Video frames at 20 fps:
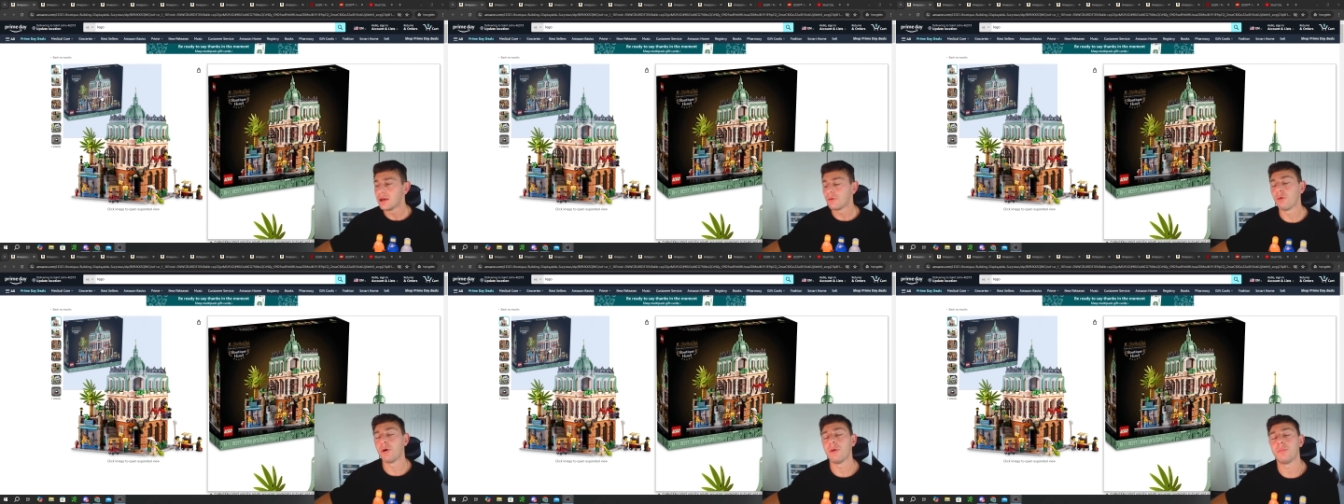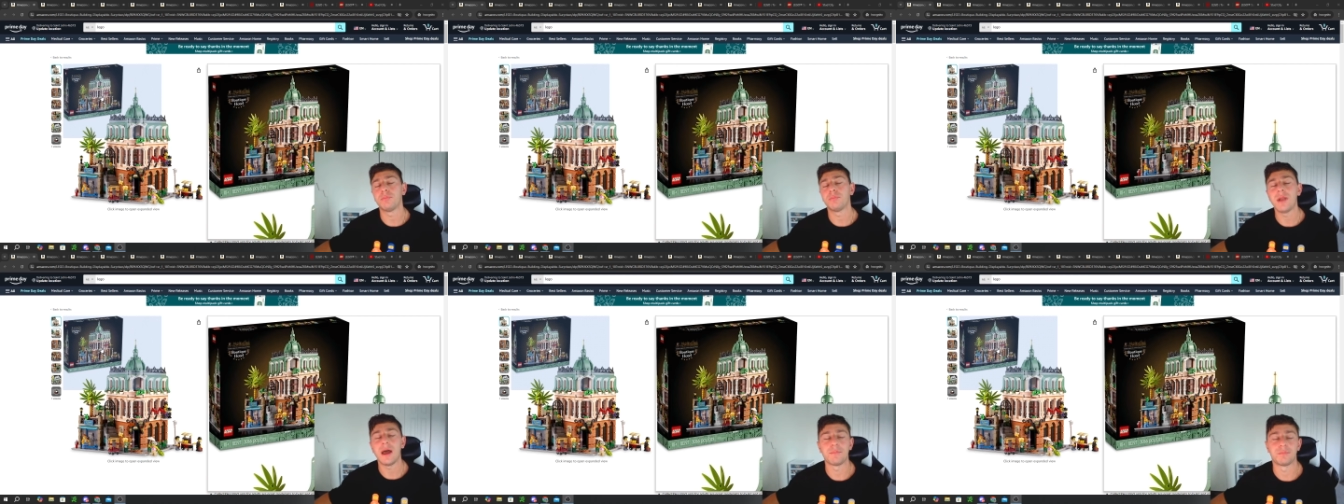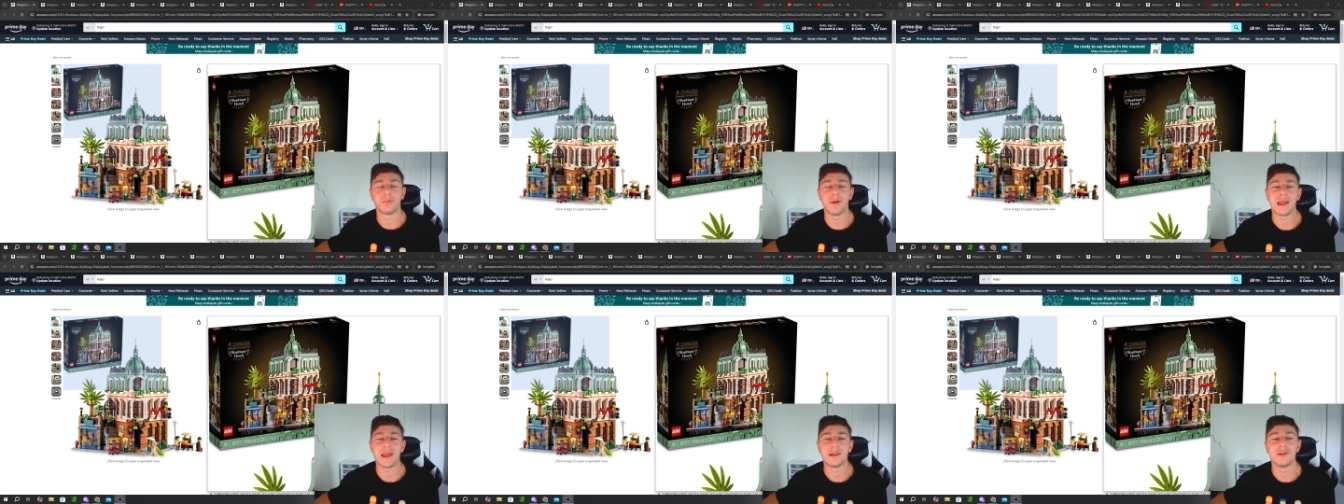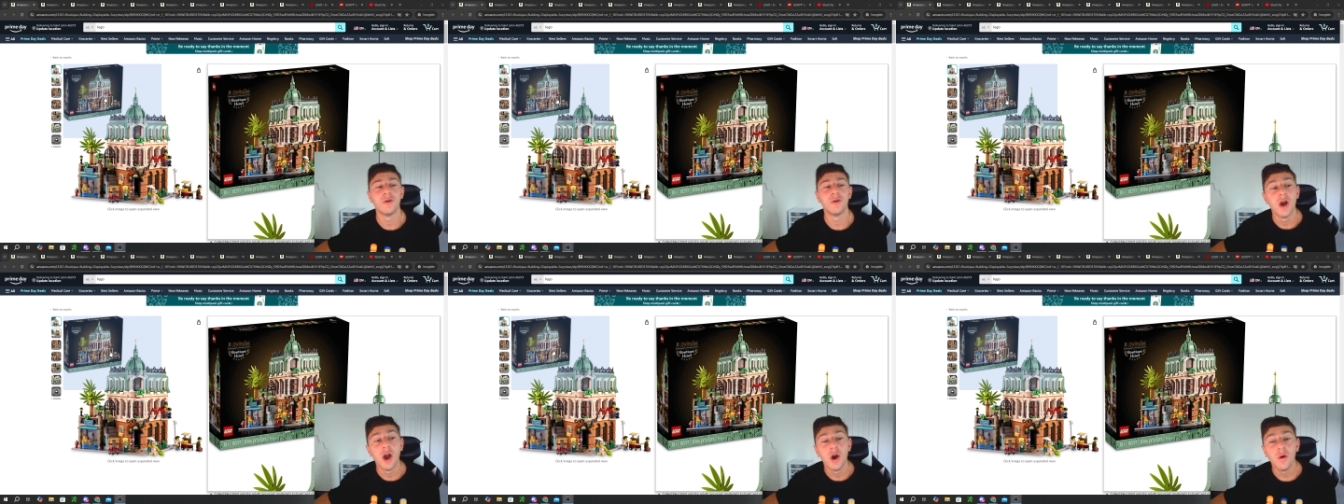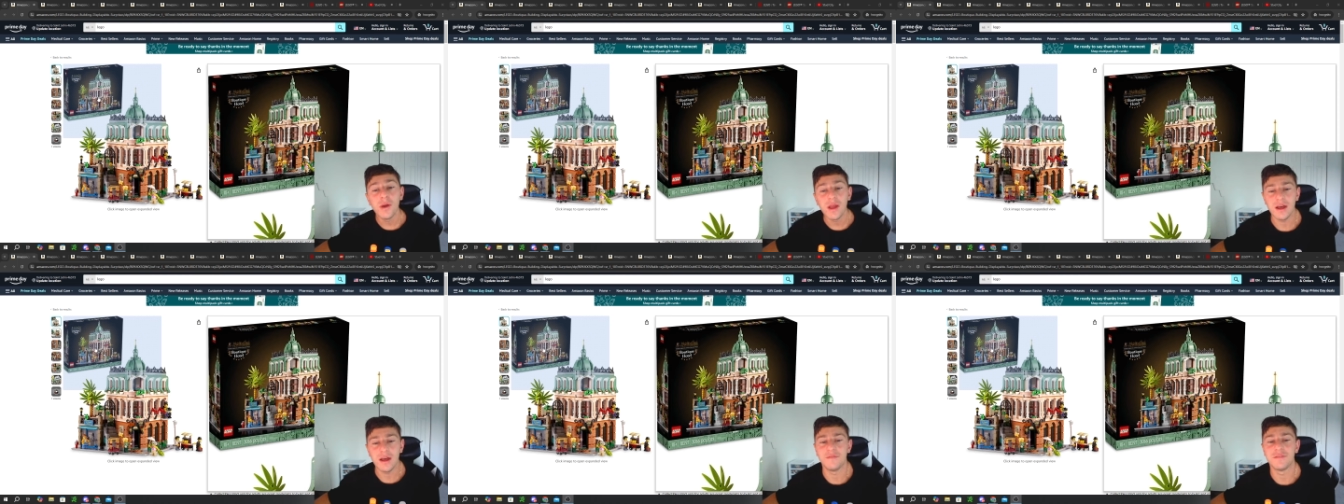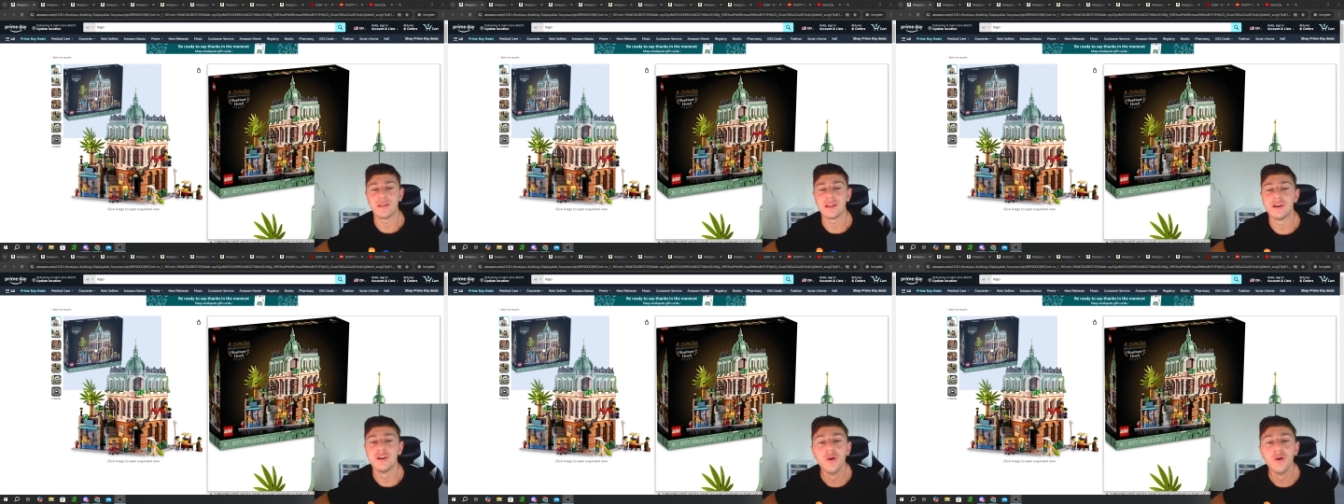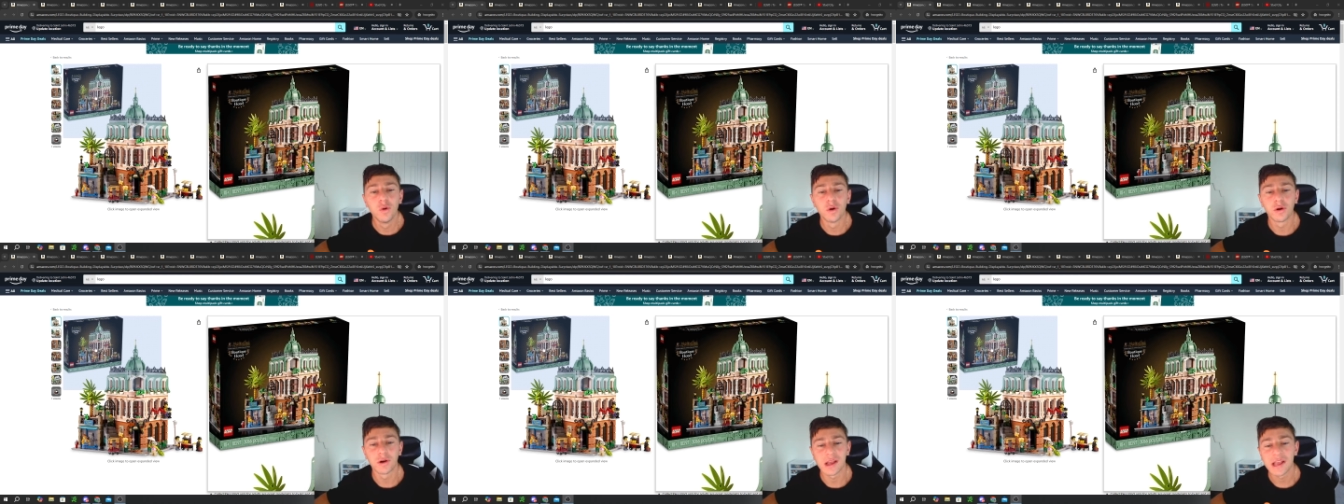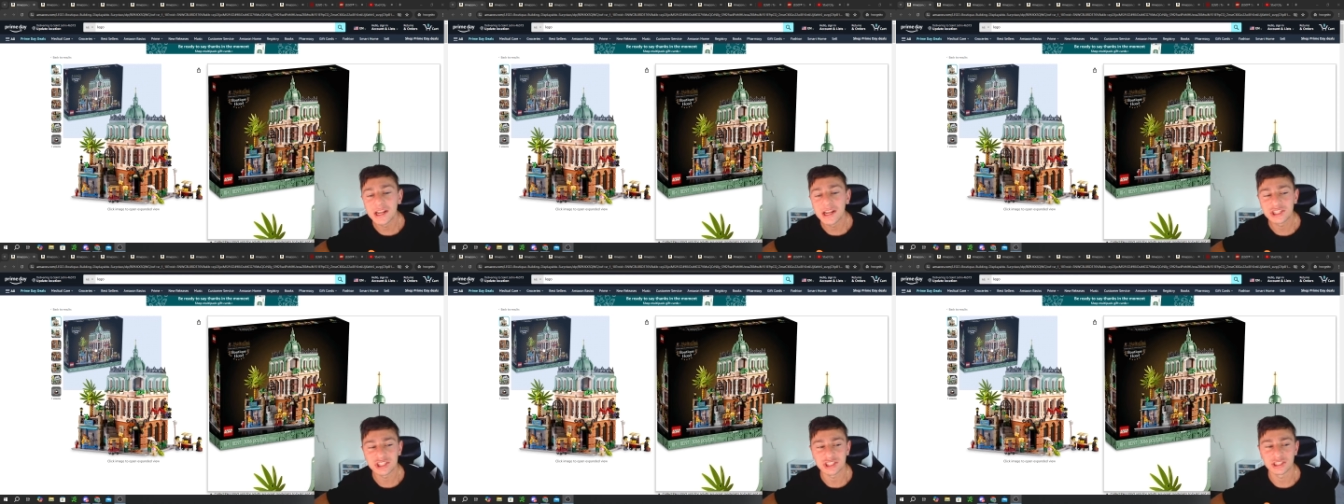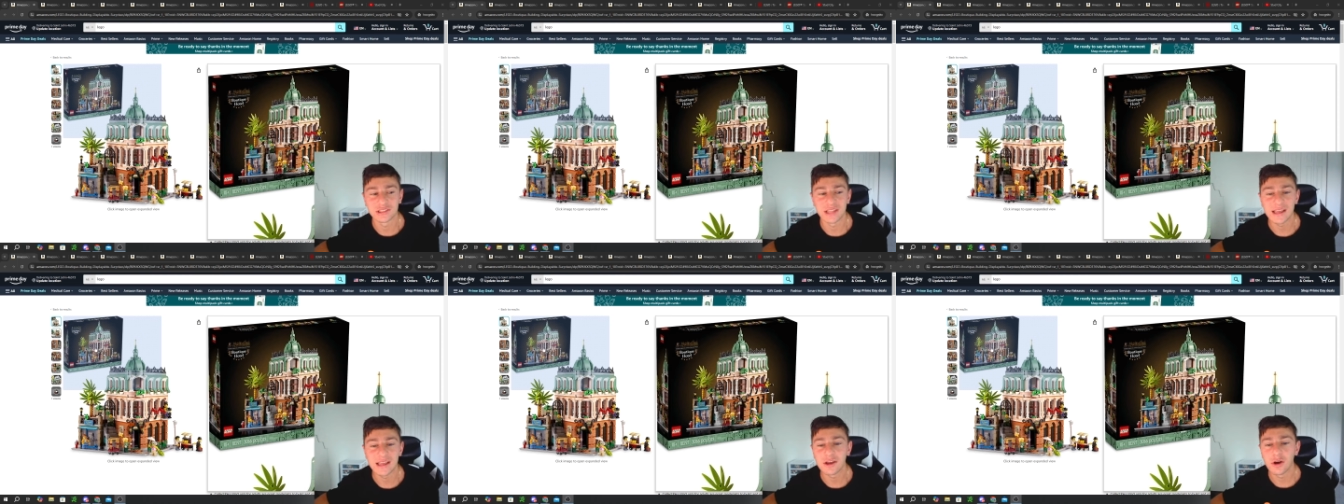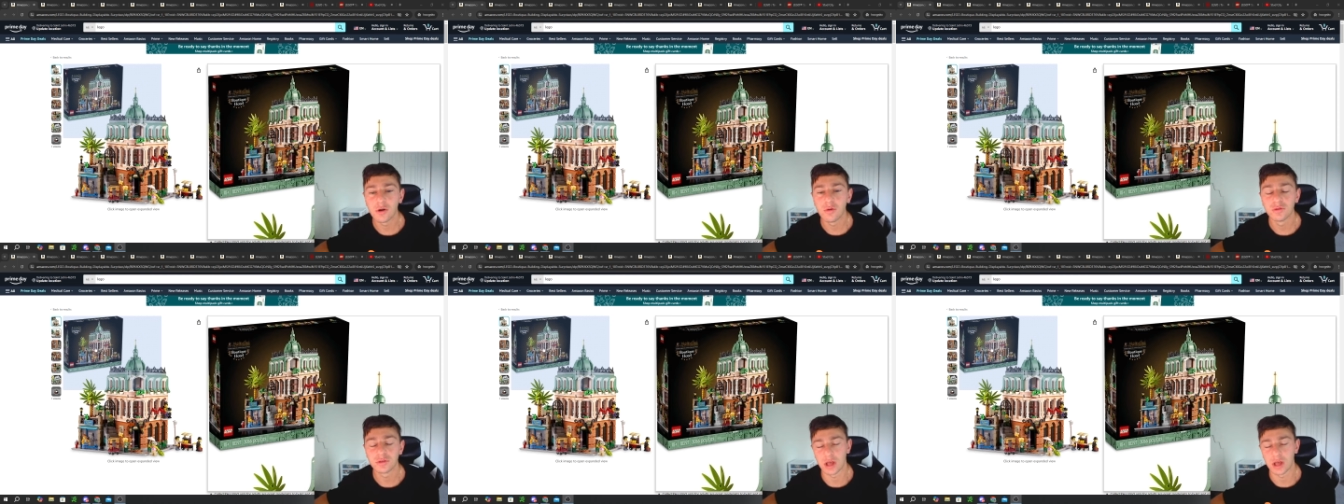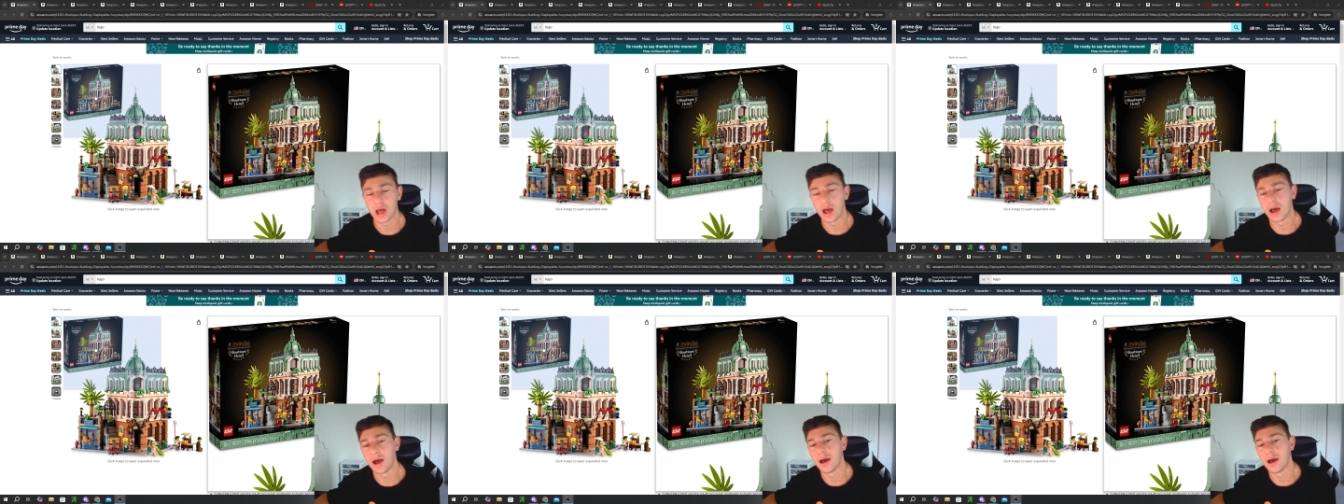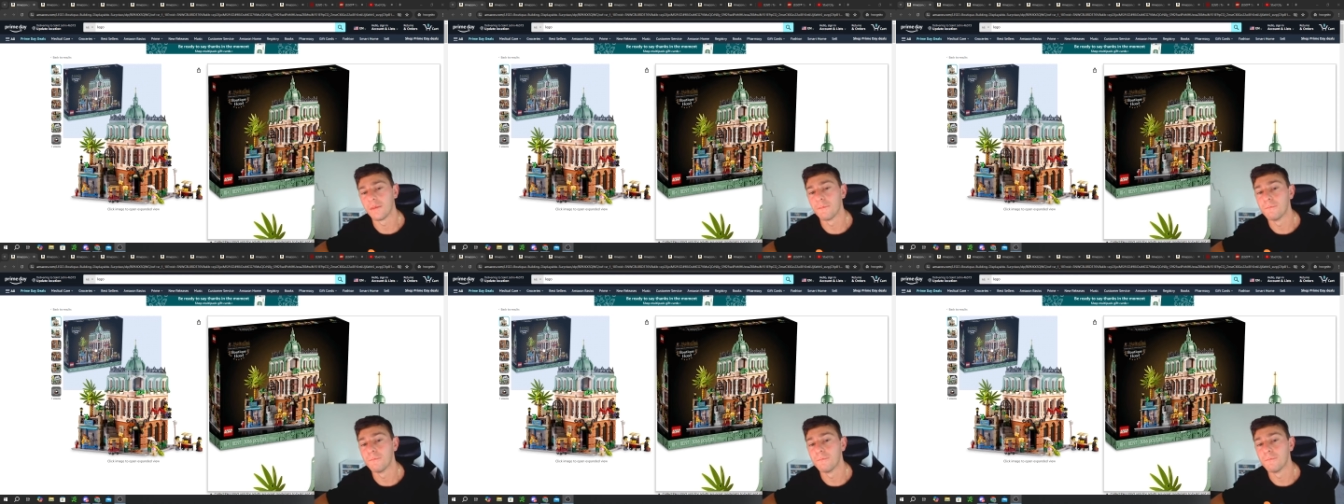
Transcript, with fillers: well, not brand new, we have the newer-ish Lego uh,